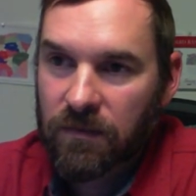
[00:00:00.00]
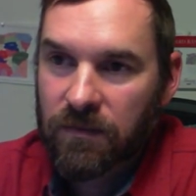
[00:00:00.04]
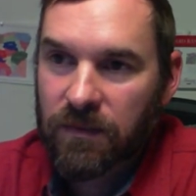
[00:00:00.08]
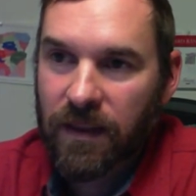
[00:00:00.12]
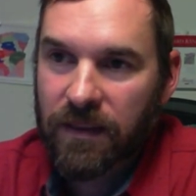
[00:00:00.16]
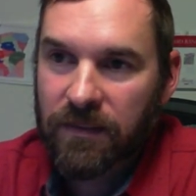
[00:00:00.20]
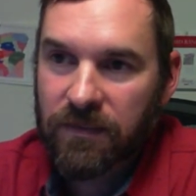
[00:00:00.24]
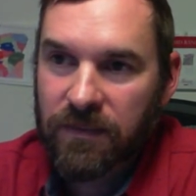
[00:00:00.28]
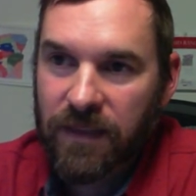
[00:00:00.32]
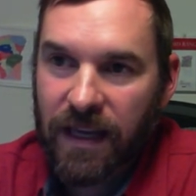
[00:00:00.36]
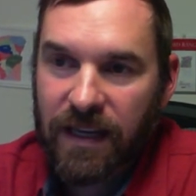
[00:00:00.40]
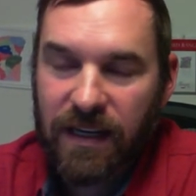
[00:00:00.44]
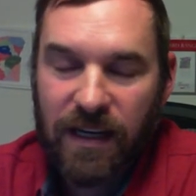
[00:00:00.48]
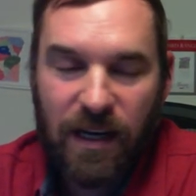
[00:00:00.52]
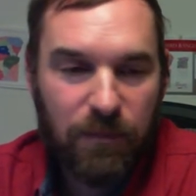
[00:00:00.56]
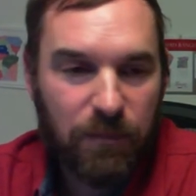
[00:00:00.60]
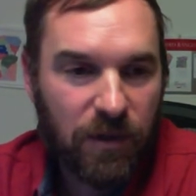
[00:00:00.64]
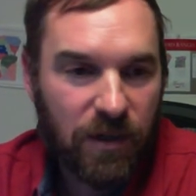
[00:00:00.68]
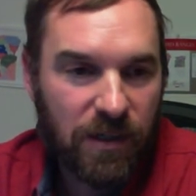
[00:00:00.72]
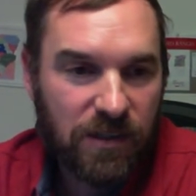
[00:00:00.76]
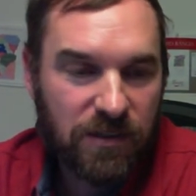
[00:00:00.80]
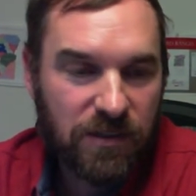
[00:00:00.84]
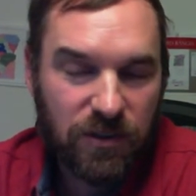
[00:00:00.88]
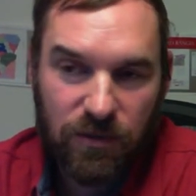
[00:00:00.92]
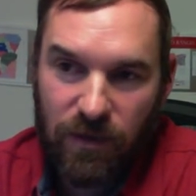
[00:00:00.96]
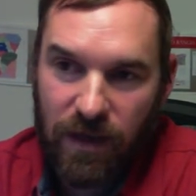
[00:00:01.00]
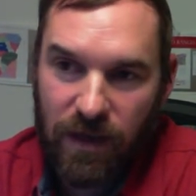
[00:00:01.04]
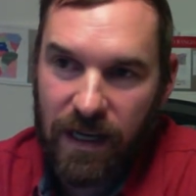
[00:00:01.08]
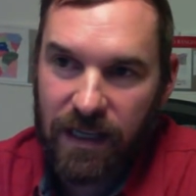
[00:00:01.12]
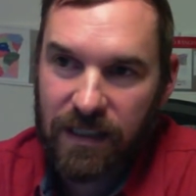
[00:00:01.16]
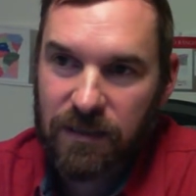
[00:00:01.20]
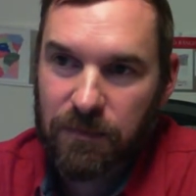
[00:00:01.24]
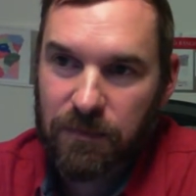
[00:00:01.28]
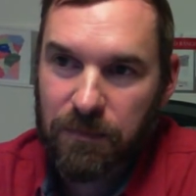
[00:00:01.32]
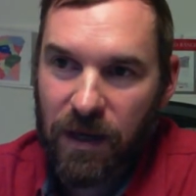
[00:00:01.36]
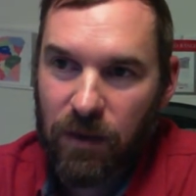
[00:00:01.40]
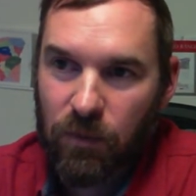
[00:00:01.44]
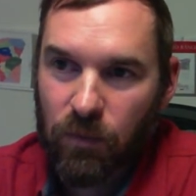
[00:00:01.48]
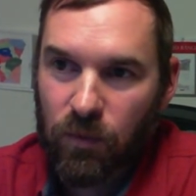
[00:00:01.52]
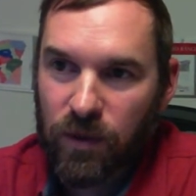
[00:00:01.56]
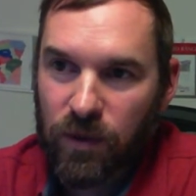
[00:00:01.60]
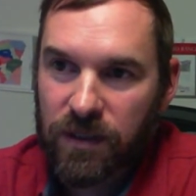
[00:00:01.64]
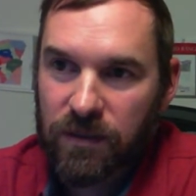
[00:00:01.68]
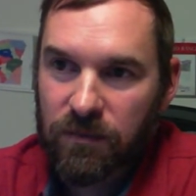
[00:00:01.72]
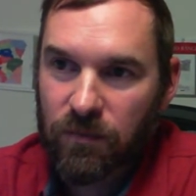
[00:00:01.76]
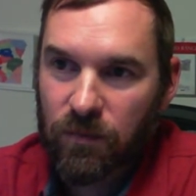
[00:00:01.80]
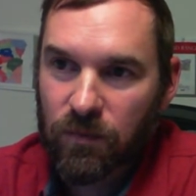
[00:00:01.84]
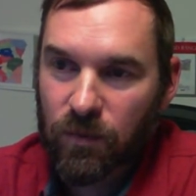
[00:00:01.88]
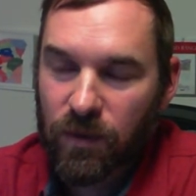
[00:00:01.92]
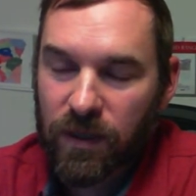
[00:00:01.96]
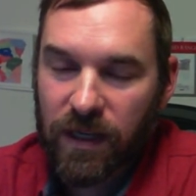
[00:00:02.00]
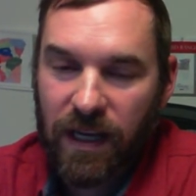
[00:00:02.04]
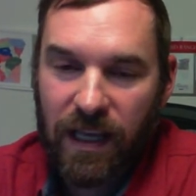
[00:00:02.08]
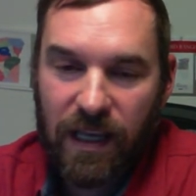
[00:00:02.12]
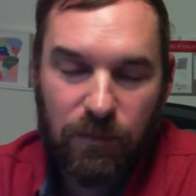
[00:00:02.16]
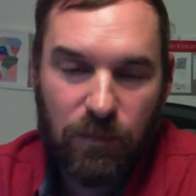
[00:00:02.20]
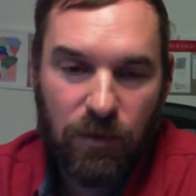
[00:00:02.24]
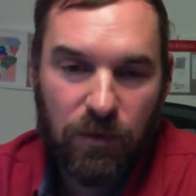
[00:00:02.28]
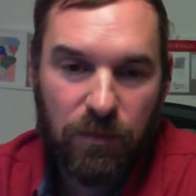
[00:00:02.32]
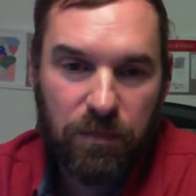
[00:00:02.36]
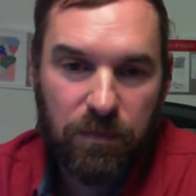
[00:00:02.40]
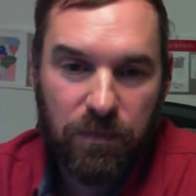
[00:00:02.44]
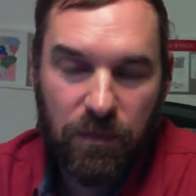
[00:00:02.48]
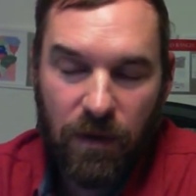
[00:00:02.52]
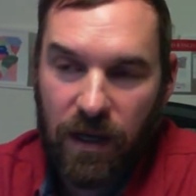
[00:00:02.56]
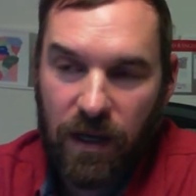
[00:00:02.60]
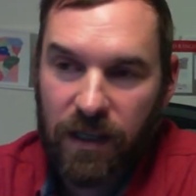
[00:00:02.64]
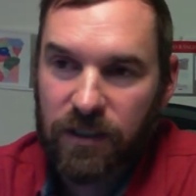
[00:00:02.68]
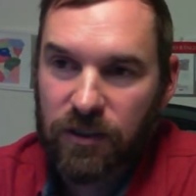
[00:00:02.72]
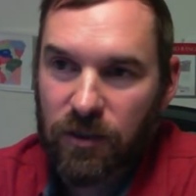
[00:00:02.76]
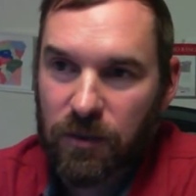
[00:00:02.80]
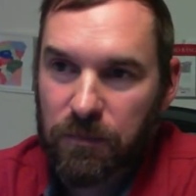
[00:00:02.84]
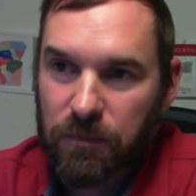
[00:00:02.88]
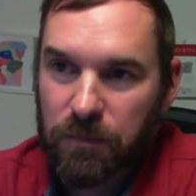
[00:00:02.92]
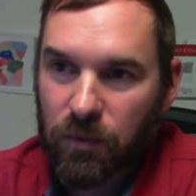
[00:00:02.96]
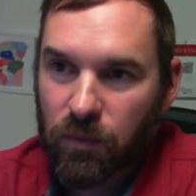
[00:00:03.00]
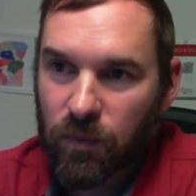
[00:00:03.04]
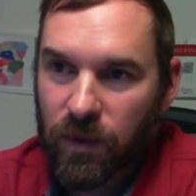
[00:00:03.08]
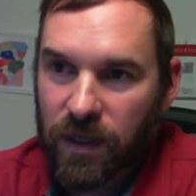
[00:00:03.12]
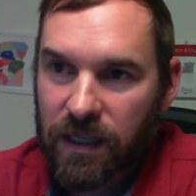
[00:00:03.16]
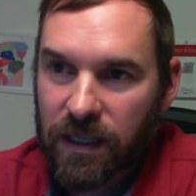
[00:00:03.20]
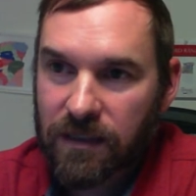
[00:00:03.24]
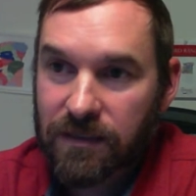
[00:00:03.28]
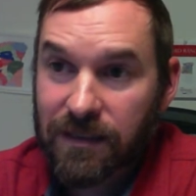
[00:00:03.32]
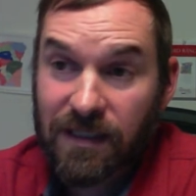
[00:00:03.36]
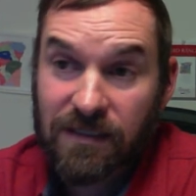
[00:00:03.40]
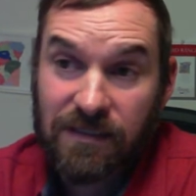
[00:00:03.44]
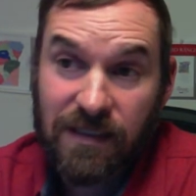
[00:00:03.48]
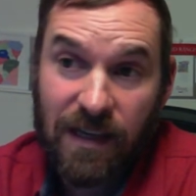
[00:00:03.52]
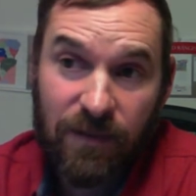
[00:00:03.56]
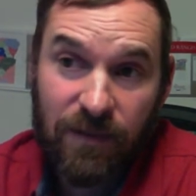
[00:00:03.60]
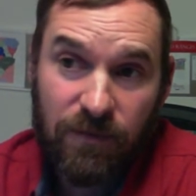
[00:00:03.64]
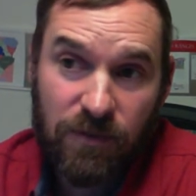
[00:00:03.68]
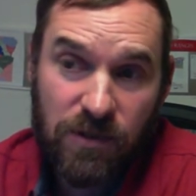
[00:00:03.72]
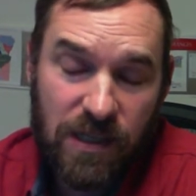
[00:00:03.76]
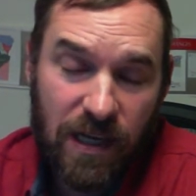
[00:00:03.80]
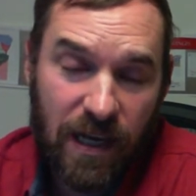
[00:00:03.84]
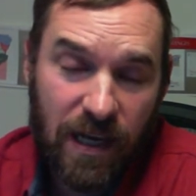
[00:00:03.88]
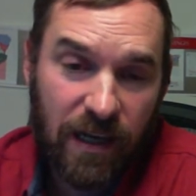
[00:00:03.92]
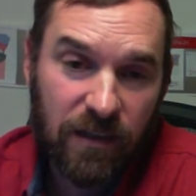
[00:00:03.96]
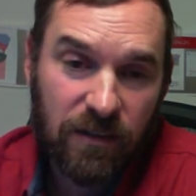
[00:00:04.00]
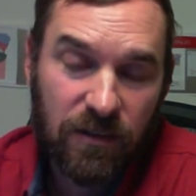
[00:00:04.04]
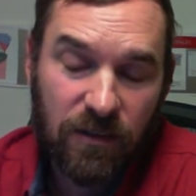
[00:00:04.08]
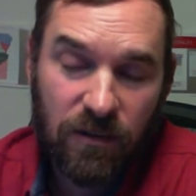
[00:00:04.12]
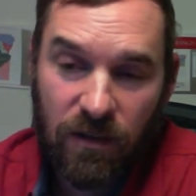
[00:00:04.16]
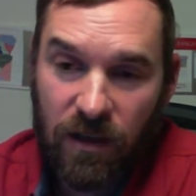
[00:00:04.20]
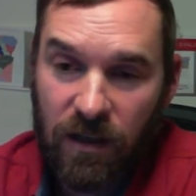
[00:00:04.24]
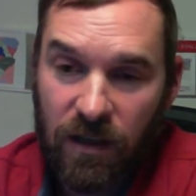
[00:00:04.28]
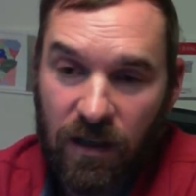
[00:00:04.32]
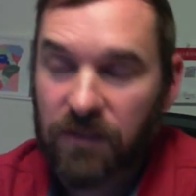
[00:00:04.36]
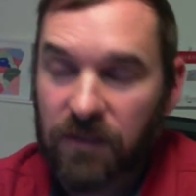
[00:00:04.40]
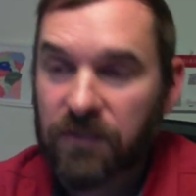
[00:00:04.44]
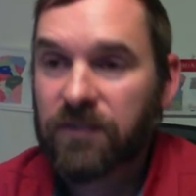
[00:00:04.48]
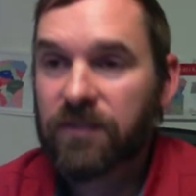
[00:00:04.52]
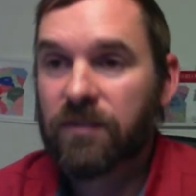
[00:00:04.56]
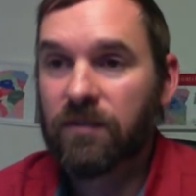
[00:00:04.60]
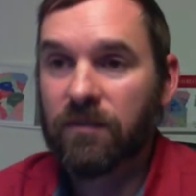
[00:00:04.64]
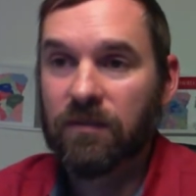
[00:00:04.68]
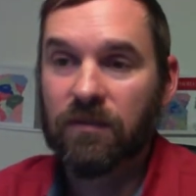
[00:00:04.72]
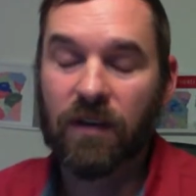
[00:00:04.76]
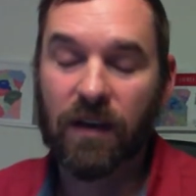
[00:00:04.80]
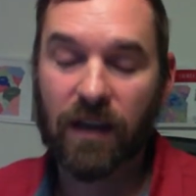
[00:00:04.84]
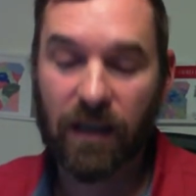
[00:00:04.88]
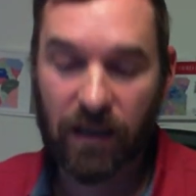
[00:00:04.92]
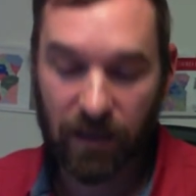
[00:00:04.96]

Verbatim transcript: th- that number is correct about one one animal ungulate per week. That's averaged out across